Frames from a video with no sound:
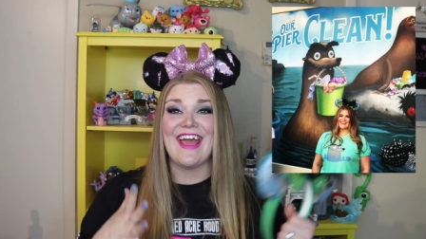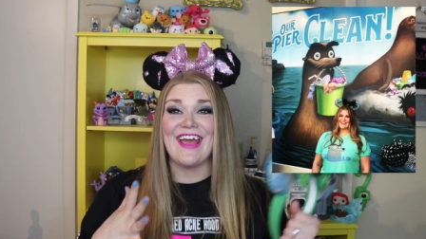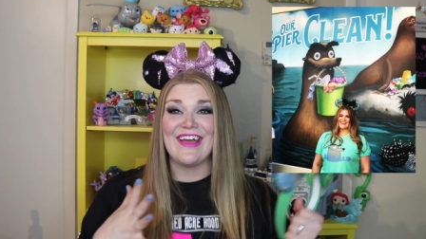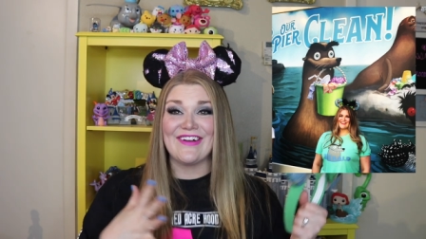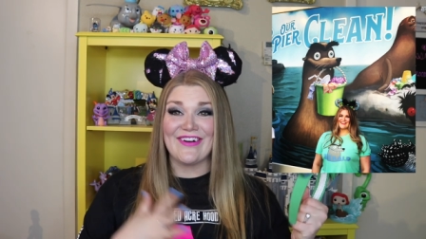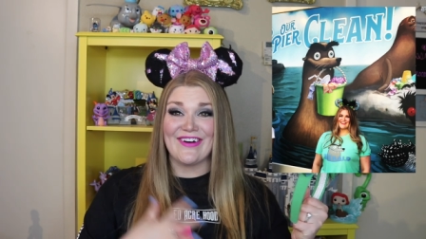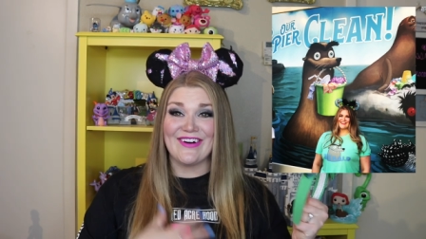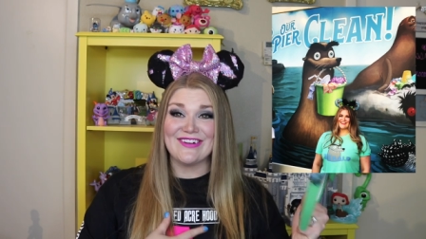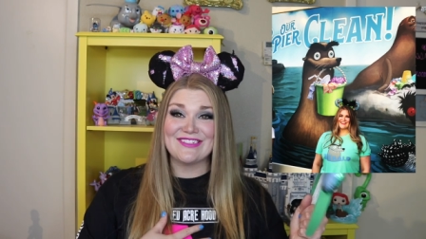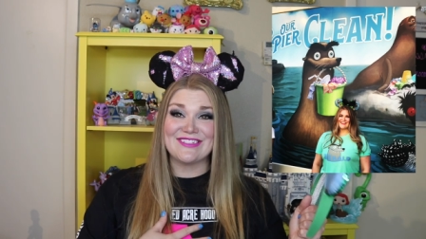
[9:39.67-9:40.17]

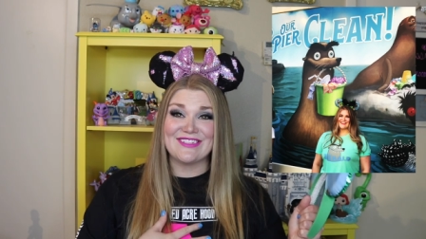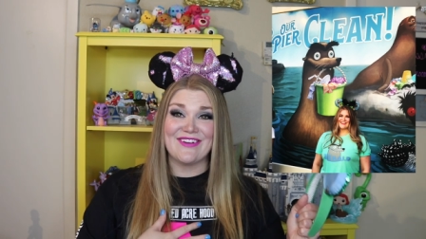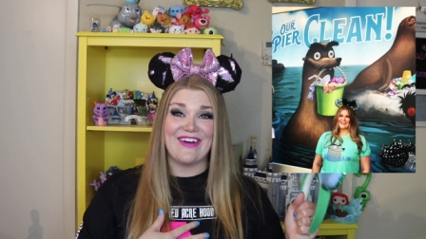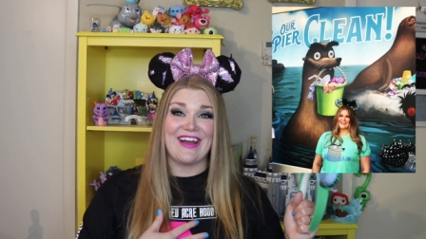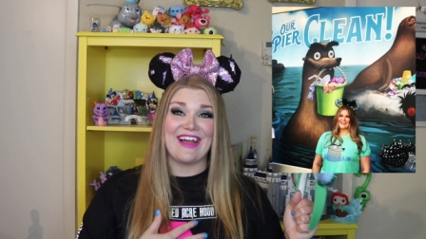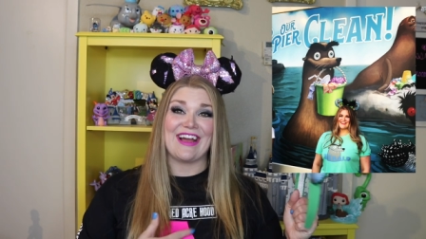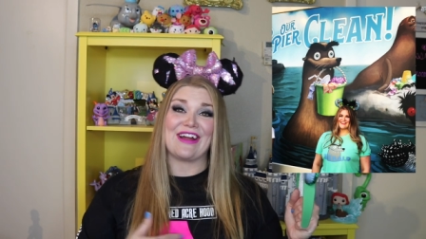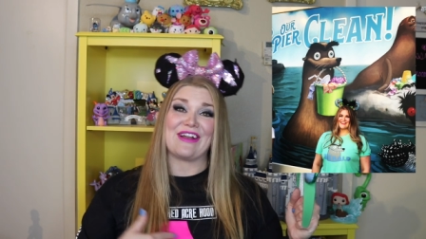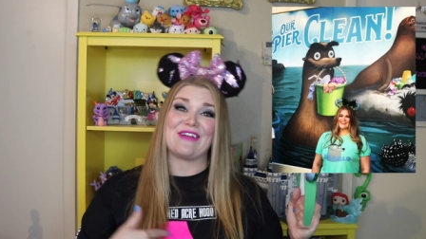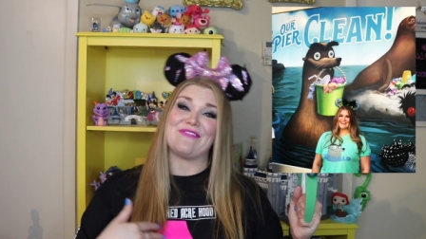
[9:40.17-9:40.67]
and also
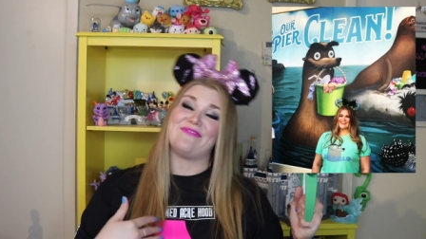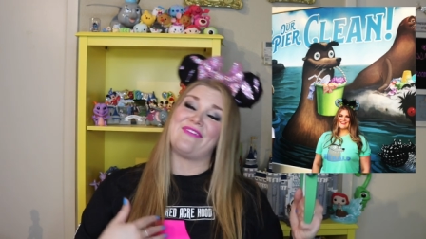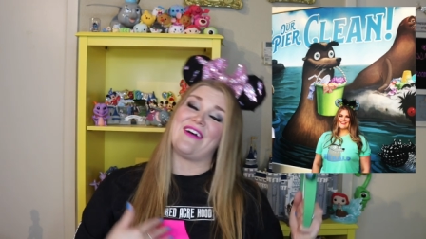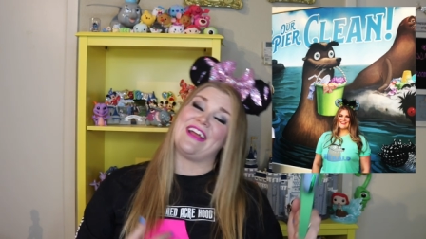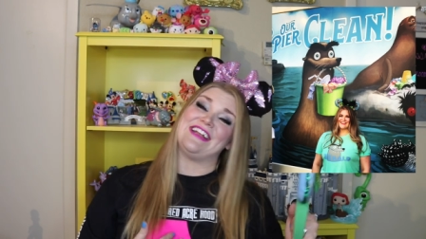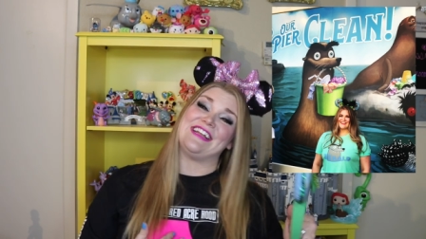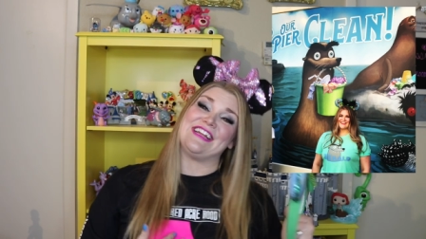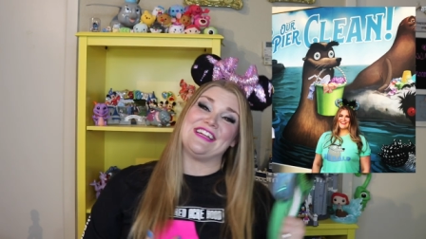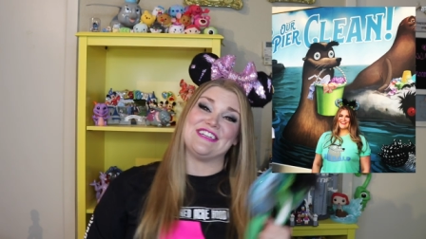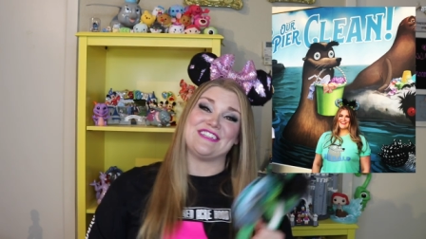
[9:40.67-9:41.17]
I got a
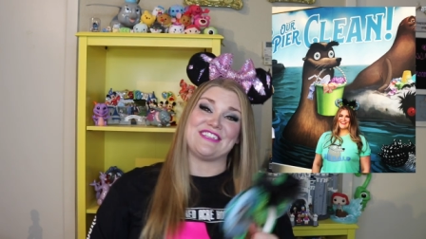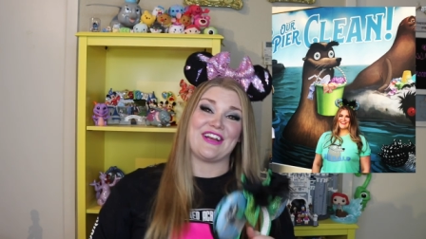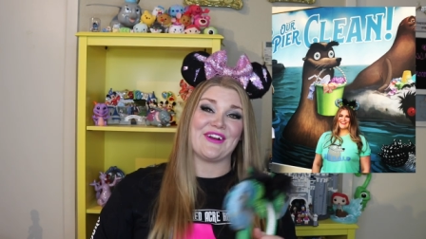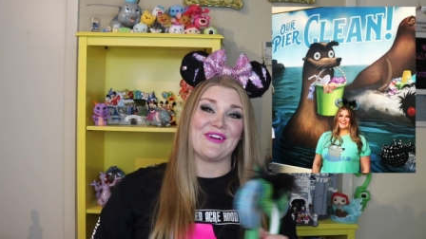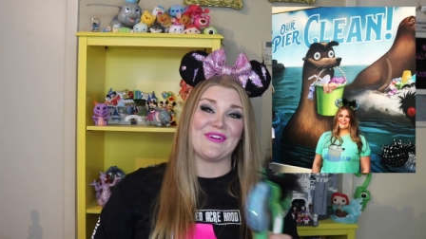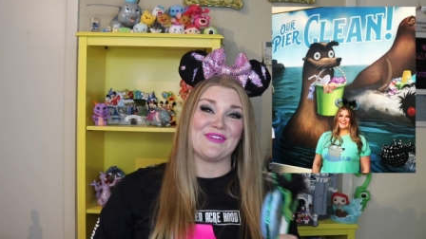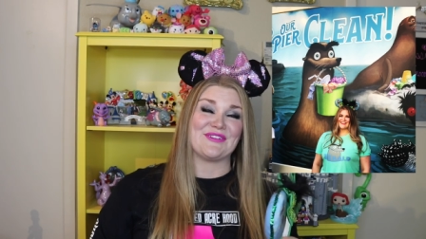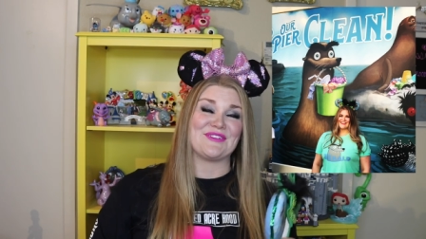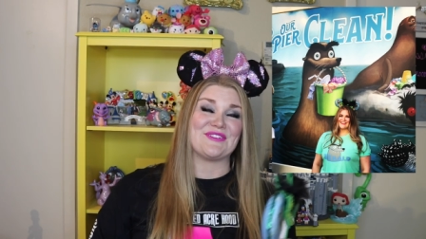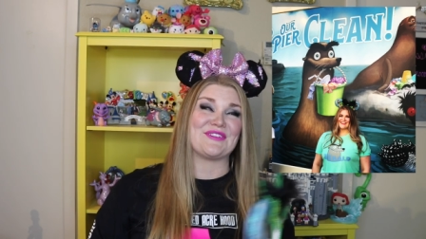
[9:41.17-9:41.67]
Finding
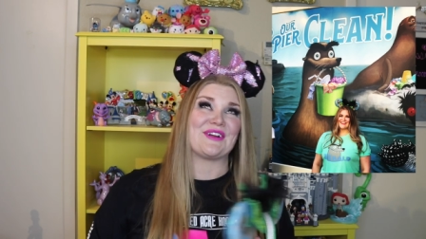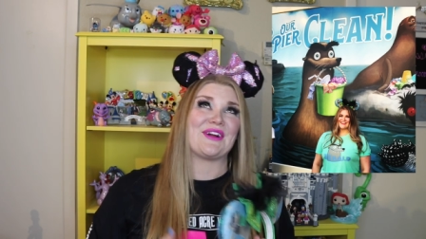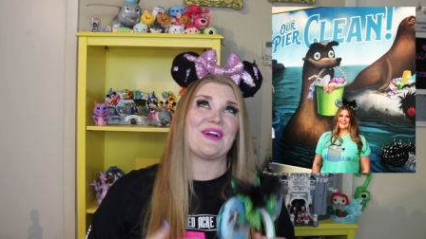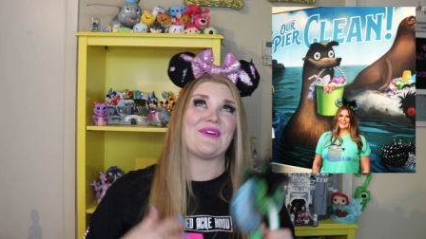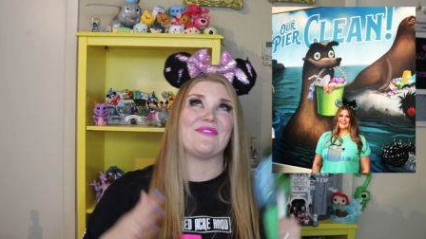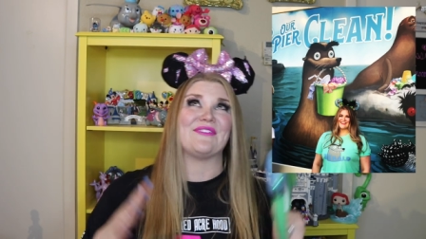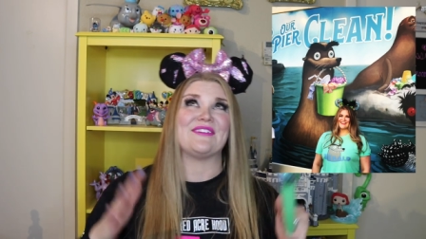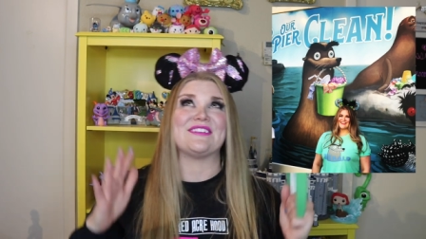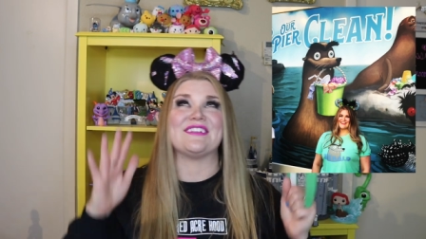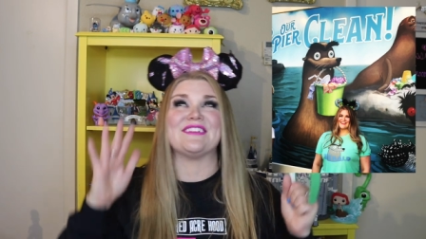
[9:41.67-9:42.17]
Gerald
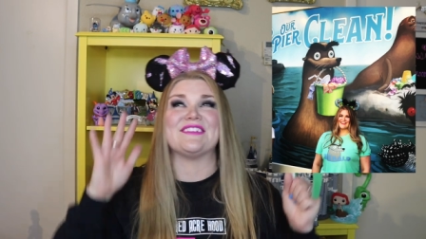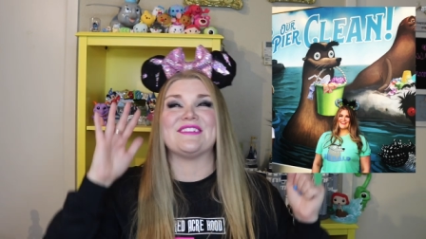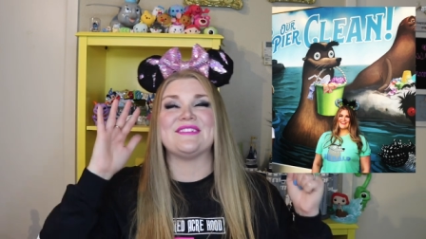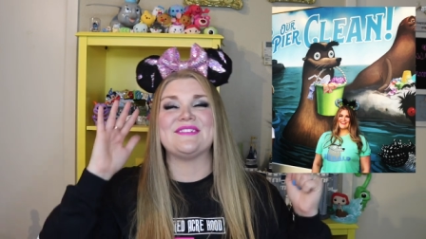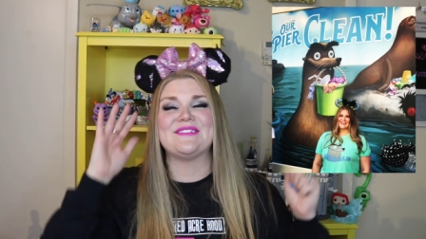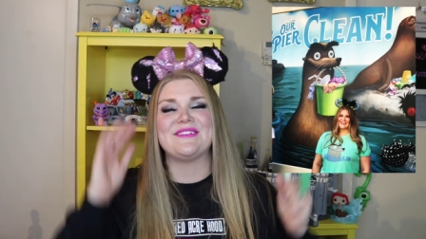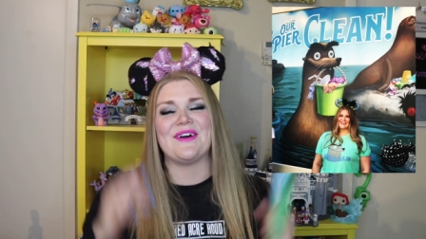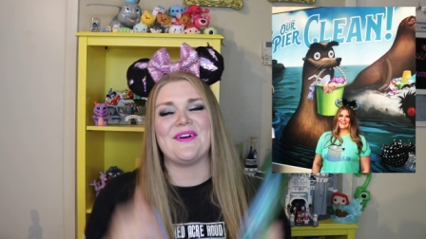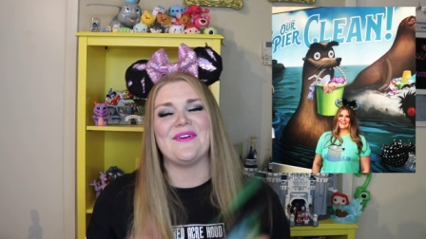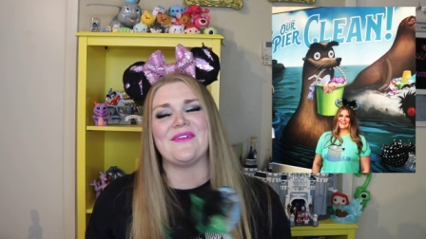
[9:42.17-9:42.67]
shirt, which is
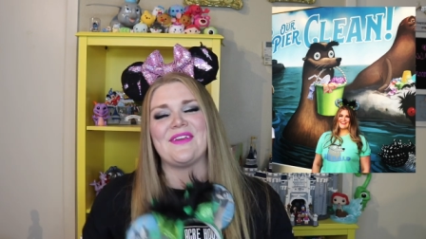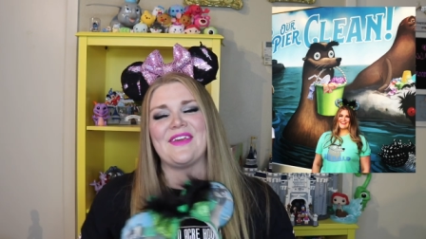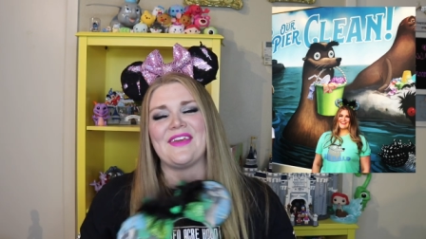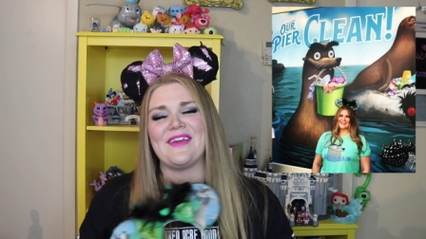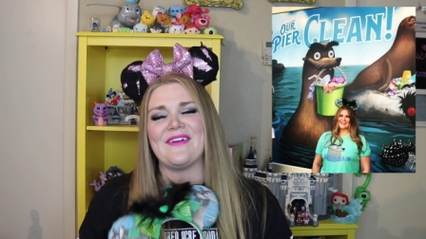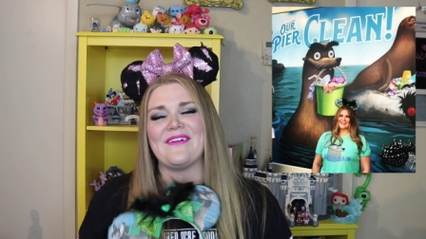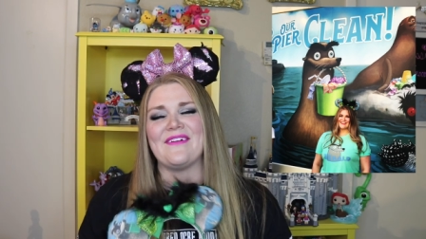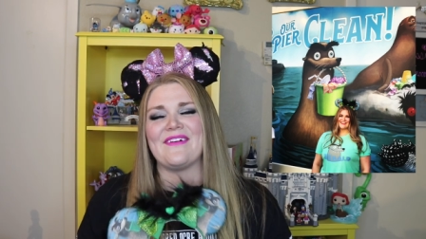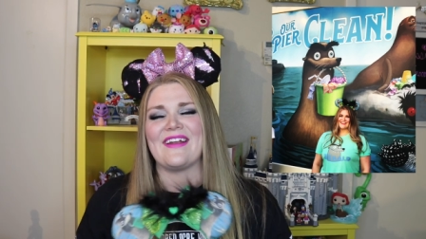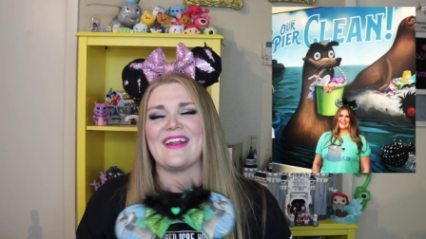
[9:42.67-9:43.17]
so
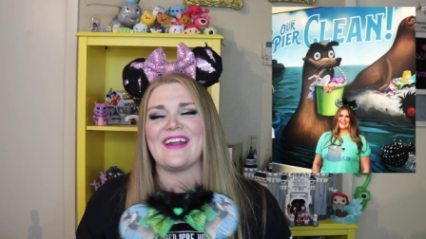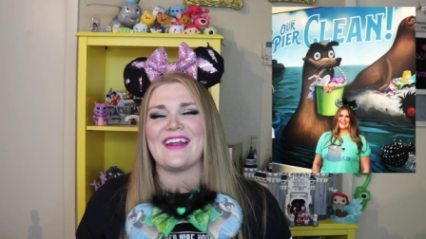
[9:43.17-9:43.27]
cute.